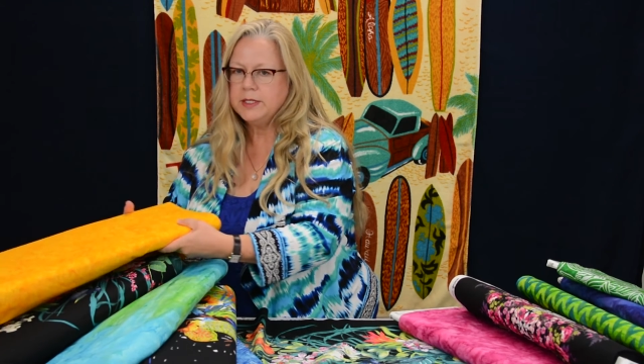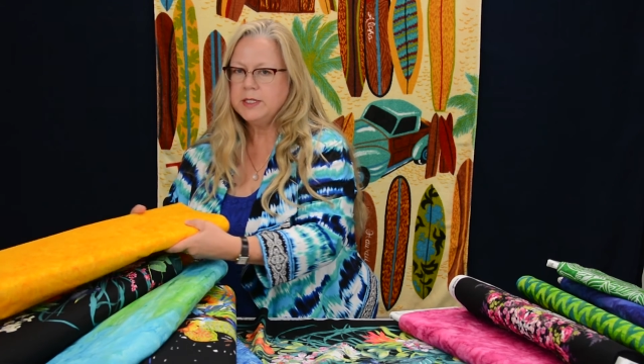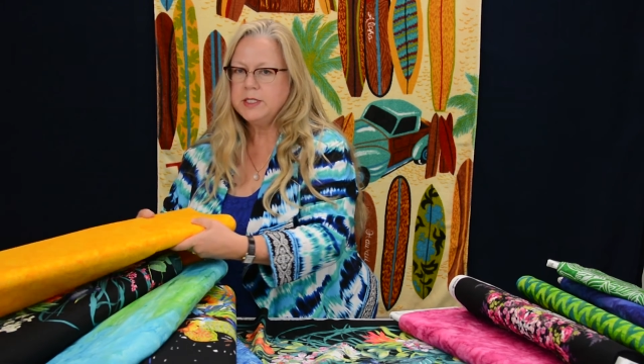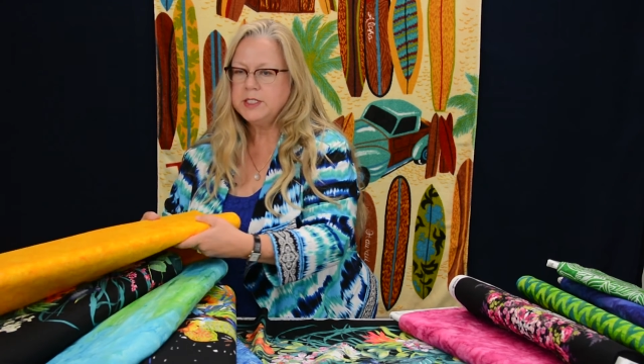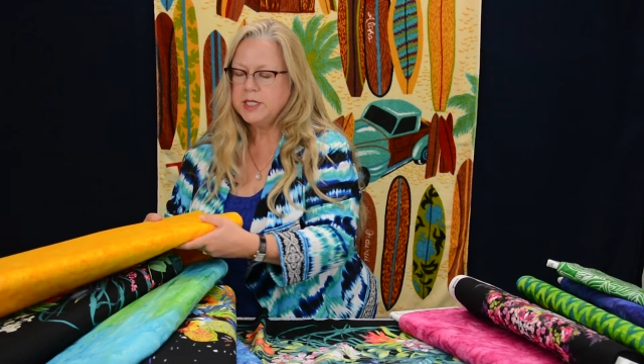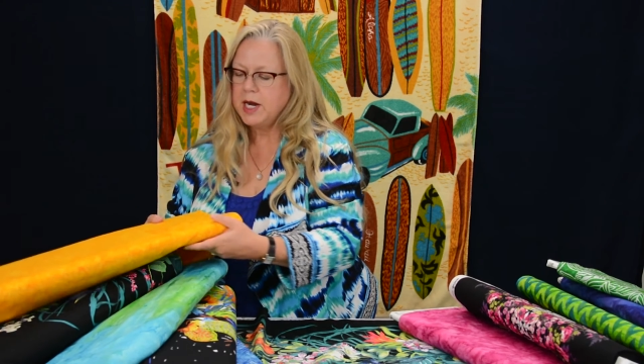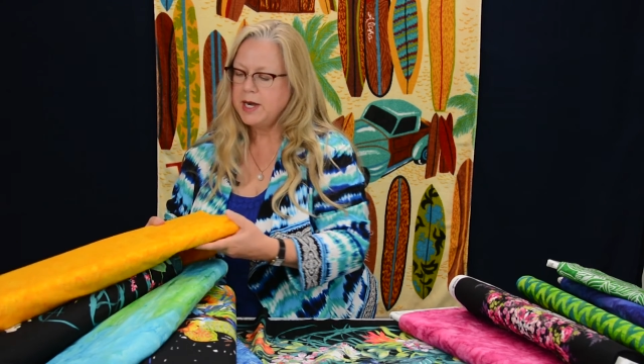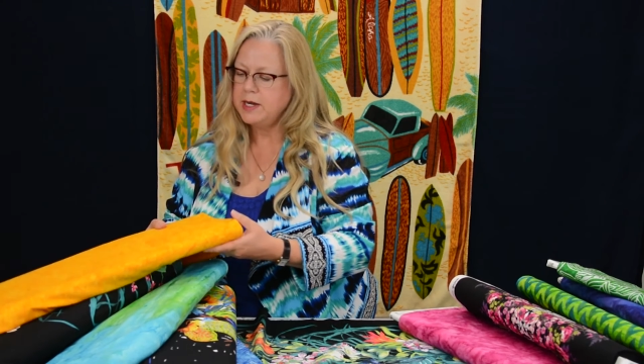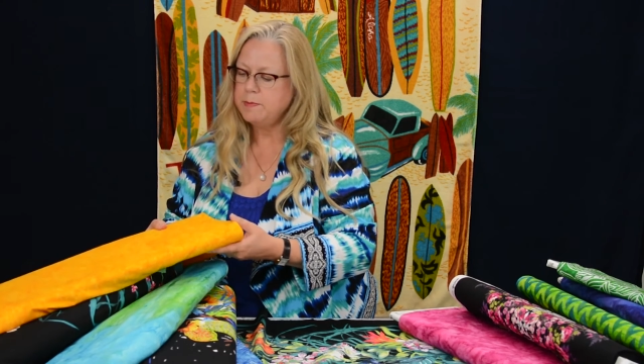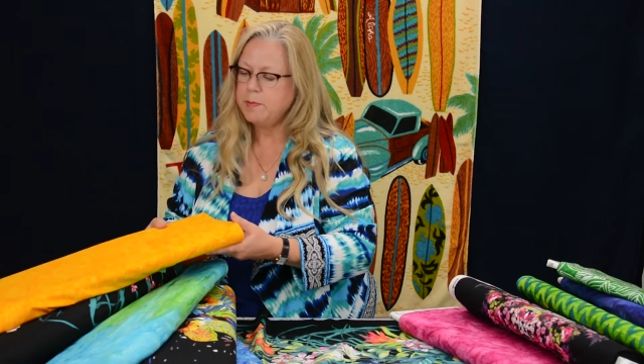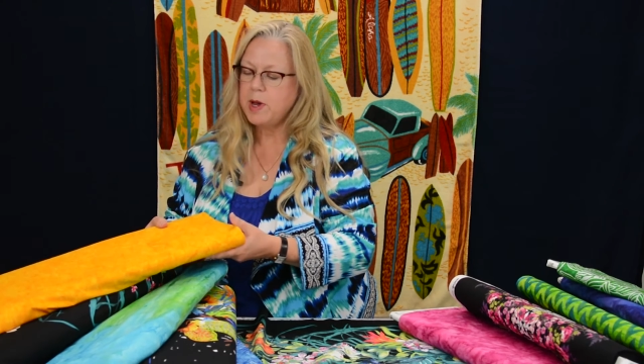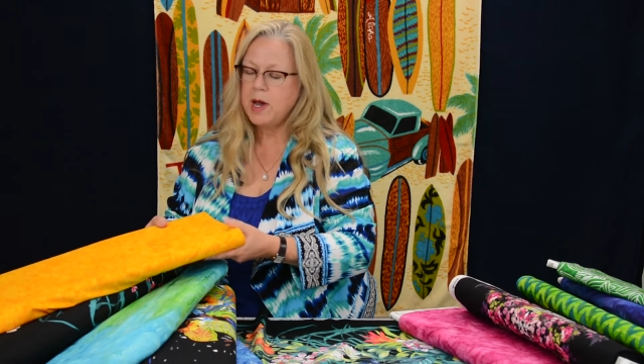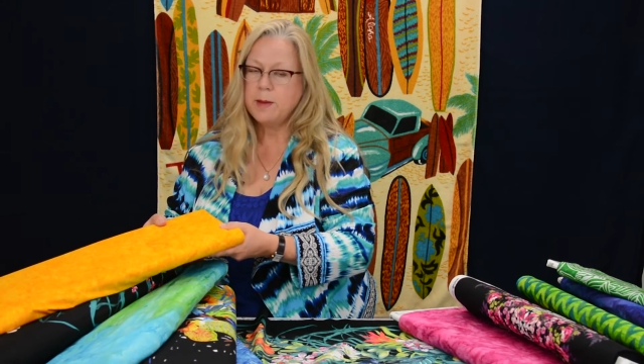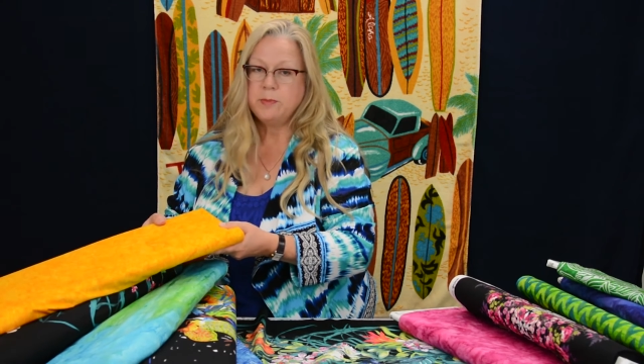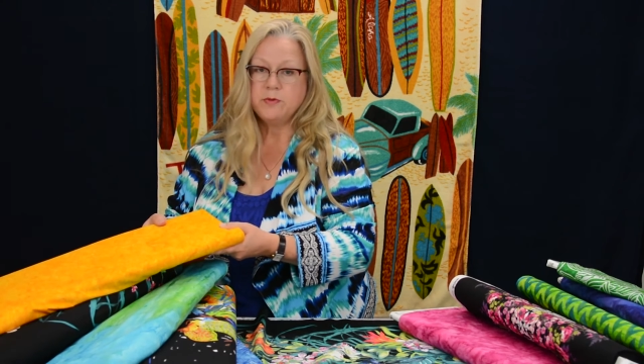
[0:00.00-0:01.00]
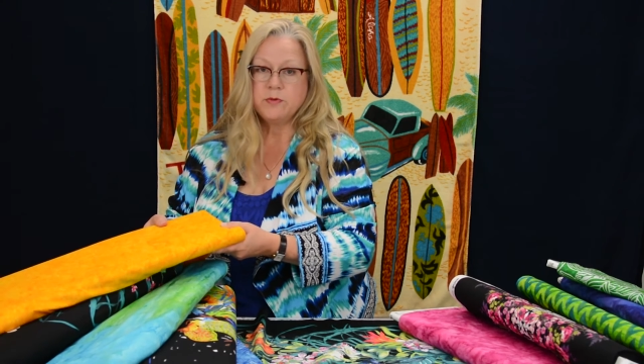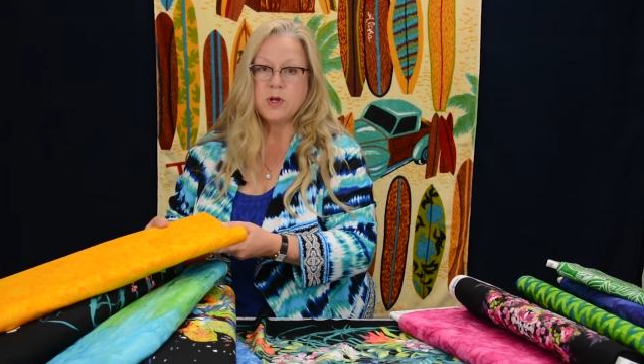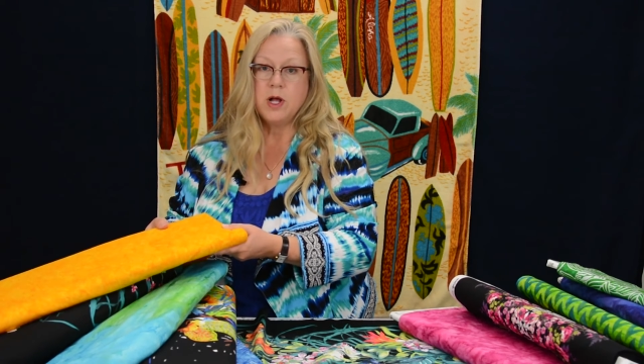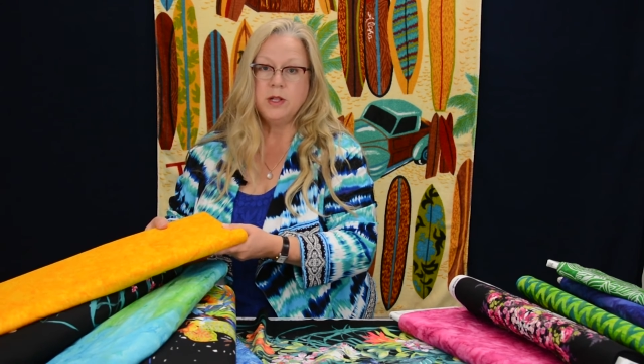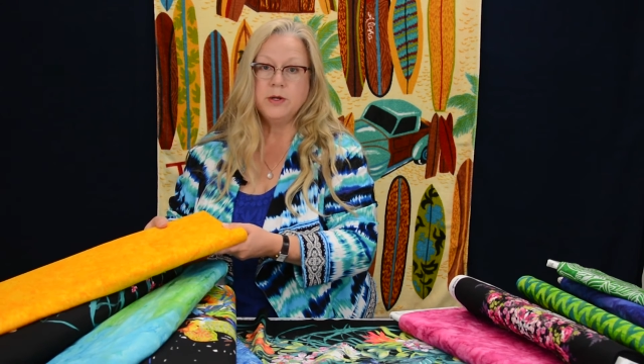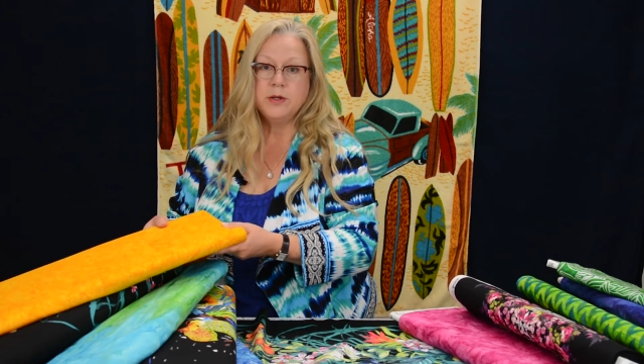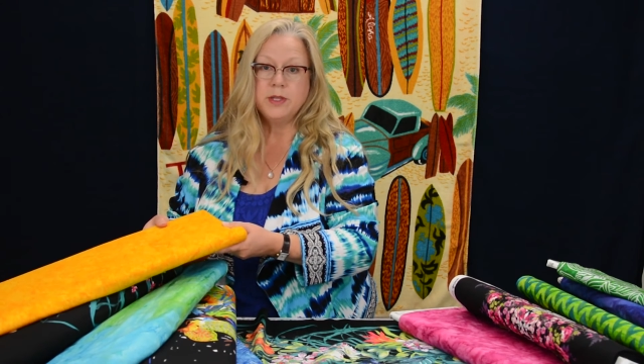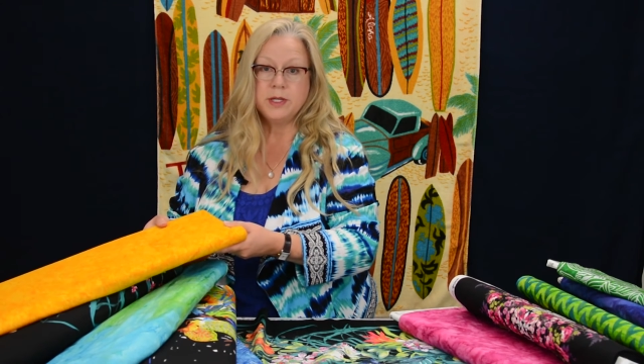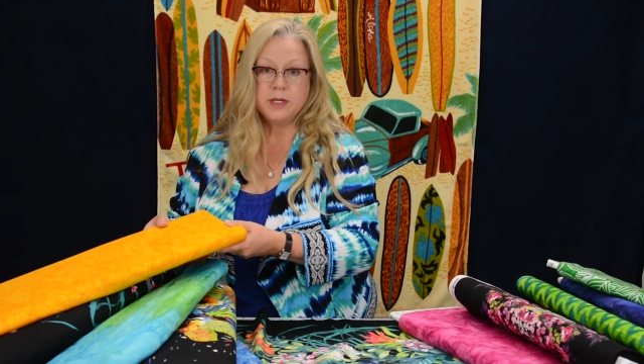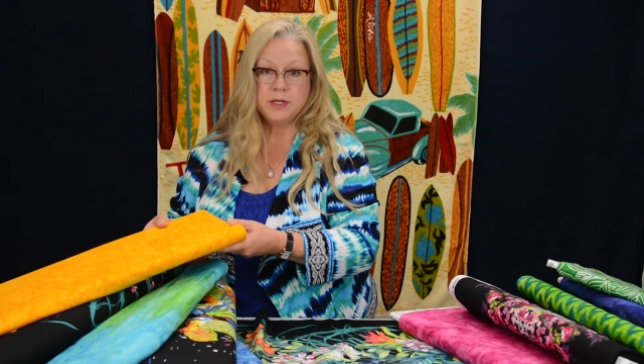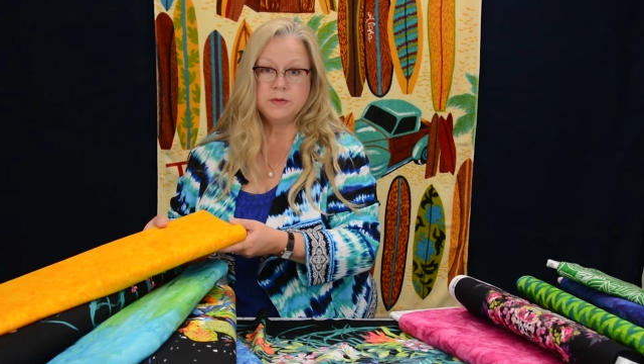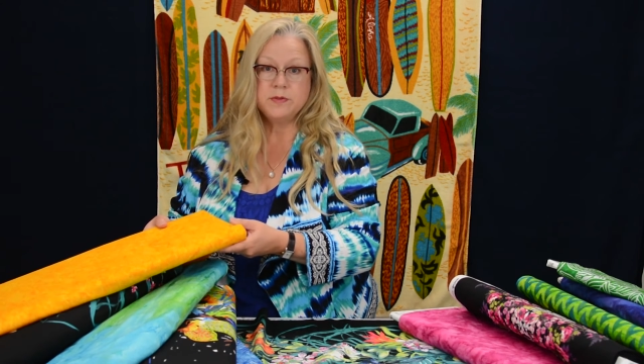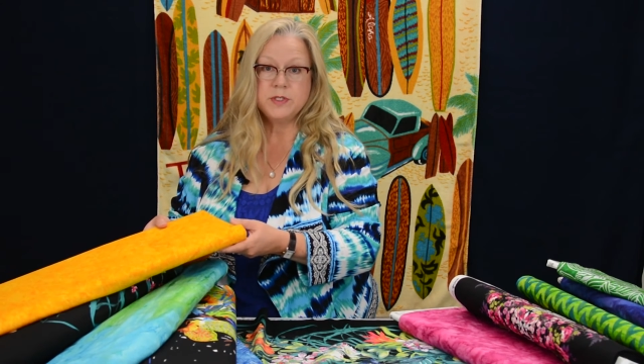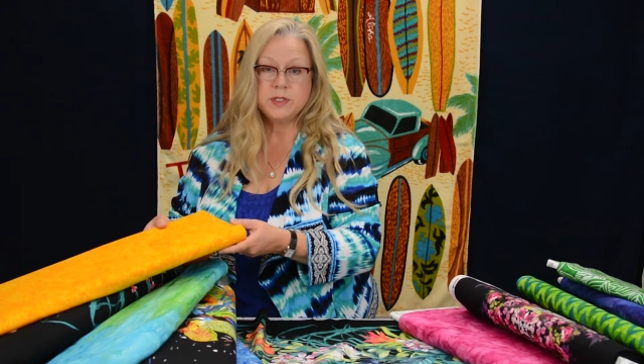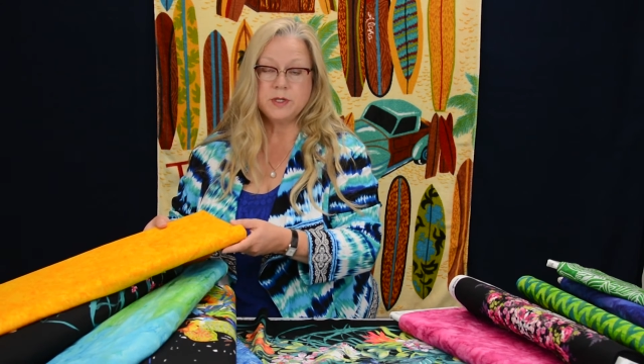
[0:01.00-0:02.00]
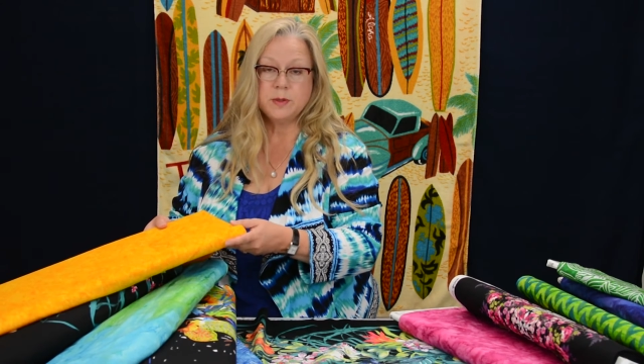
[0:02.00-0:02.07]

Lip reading: little tiny pop of color that gives